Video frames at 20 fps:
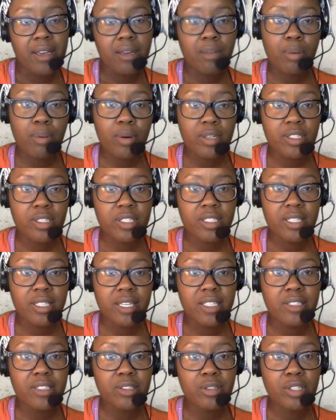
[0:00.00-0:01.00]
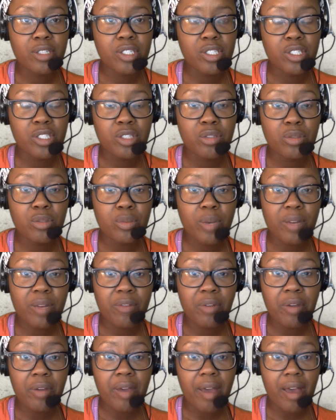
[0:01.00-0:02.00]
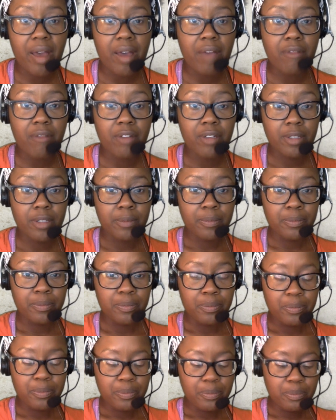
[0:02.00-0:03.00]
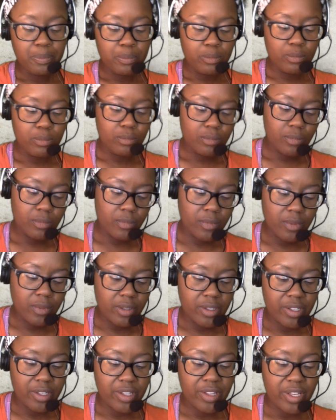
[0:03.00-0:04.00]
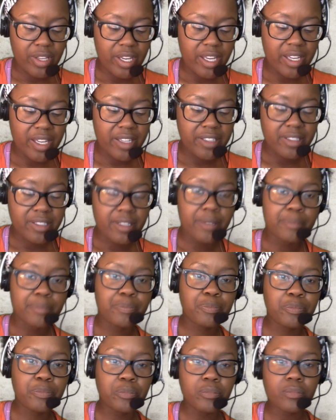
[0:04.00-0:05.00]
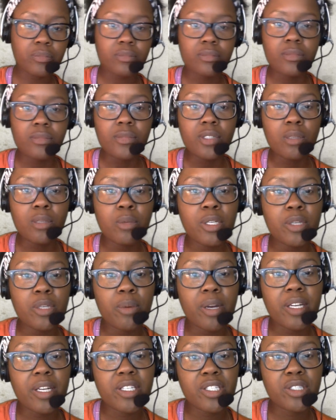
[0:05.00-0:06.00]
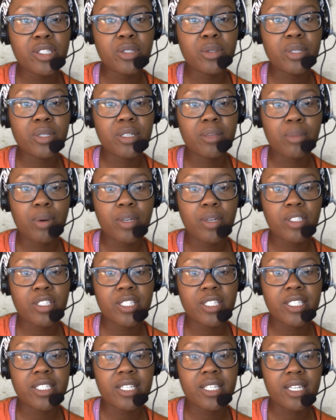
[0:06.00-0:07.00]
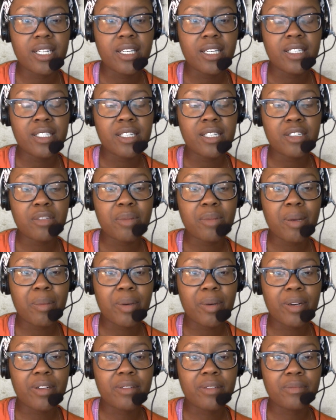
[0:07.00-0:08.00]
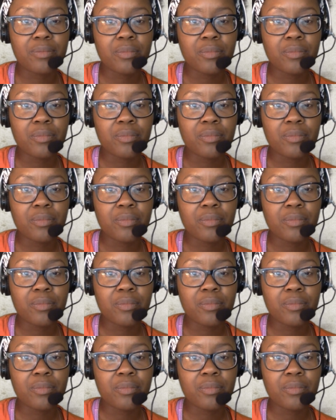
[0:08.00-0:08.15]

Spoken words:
a portrait lens. You can just use whatever you have. And the thing is, what you want to do in a portrait, you have to remember